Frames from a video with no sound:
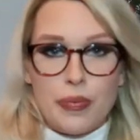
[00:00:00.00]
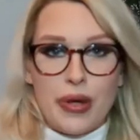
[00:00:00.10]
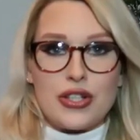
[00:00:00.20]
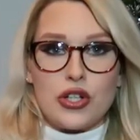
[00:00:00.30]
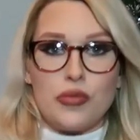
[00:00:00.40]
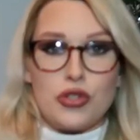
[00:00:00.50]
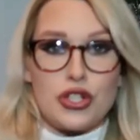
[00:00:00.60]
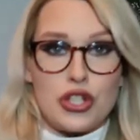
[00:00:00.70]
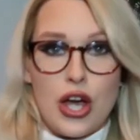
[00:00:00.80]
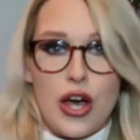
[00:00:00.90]
picked up
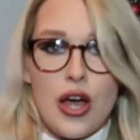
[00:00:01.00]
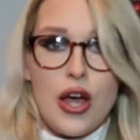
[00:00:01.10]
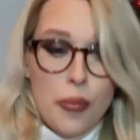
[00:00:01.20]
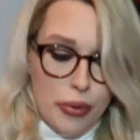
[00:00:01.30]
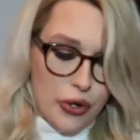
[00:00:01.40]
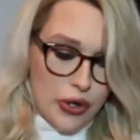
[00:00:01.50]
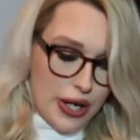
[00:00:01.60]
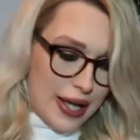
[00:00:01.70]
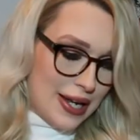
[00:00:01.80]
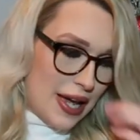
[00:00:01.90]
just to
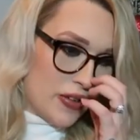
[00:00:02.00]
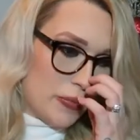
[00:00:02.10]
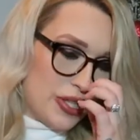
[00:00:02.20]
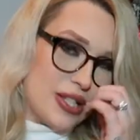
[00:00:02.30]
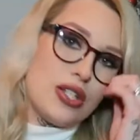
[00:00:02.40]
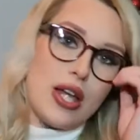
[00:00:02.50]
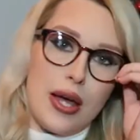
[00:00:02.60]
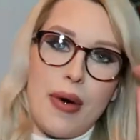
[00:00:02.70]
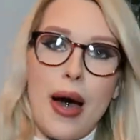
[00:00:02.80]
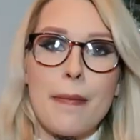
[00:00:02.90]
put in everybody's
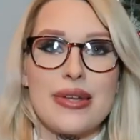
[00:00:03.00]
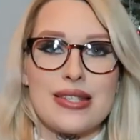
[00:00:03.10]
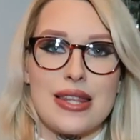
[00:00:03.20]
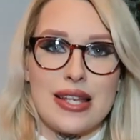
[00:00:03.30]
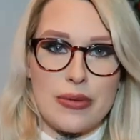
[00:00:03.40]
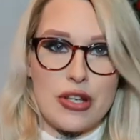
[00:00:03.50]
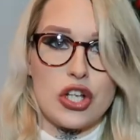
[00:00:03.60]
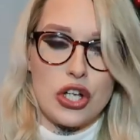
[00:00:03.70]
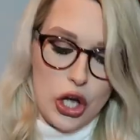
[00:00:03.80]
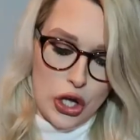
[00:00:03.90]
um, hampers and things. I'm
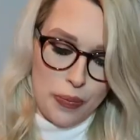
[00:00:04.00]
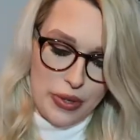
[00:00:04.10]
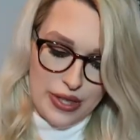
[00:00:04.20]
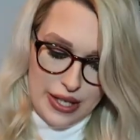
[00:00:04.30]
actually going to open